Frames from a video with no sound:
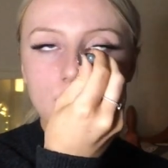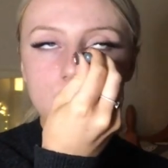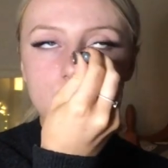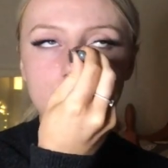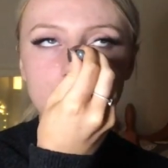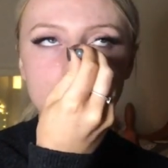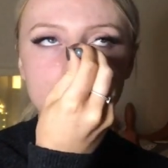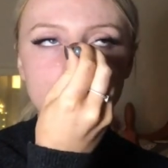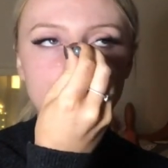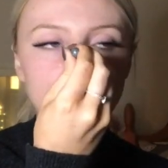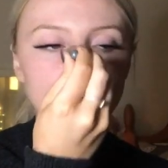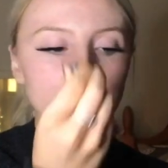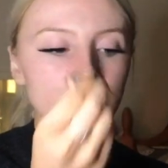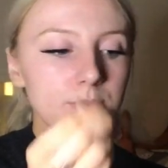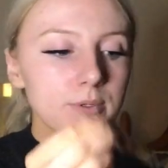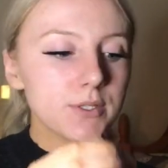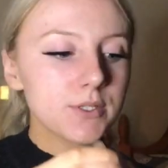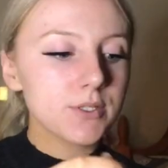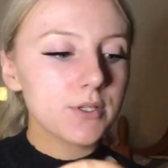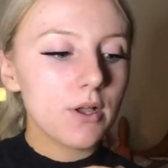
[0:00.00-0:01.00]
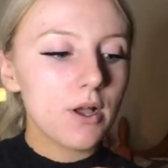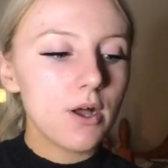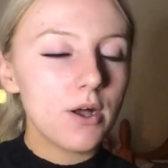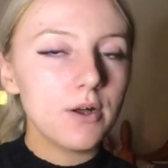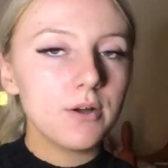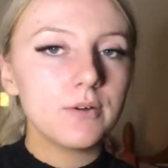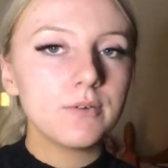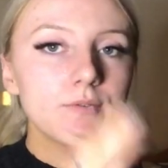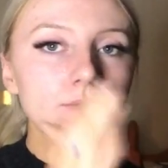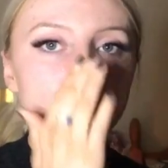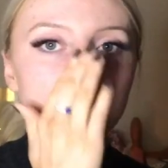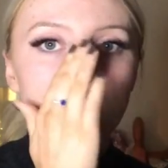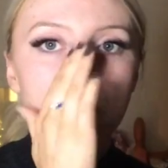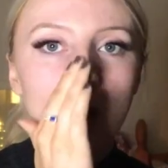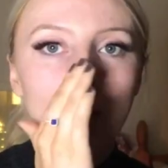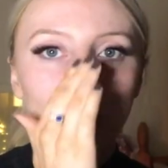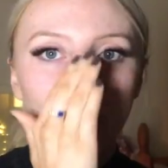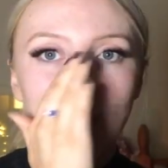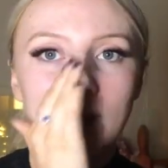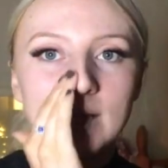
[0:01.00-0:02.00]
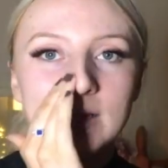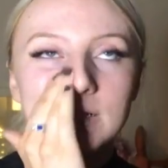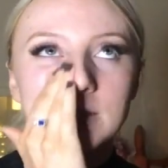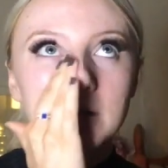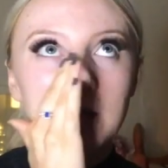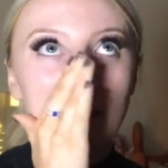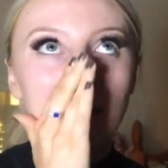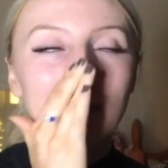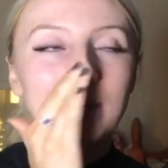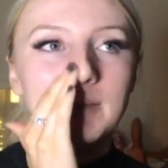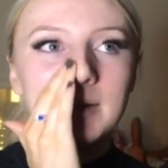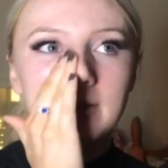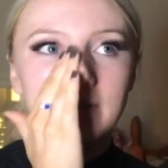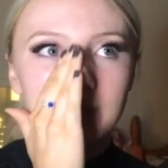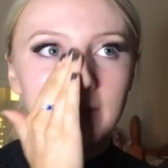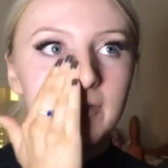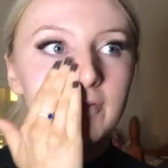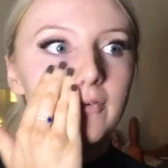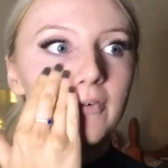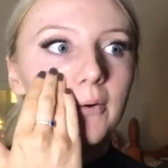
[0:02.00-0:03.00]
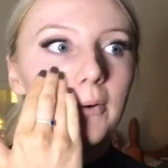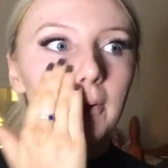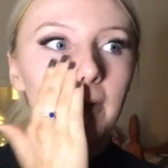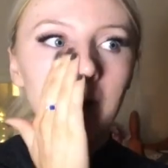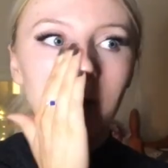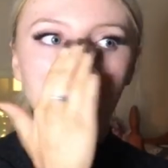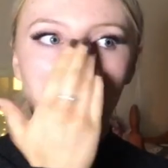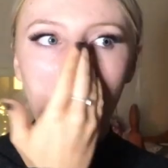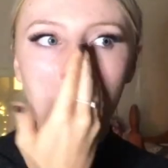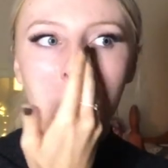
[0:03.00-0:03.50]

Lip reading: super soft, which I'm living for.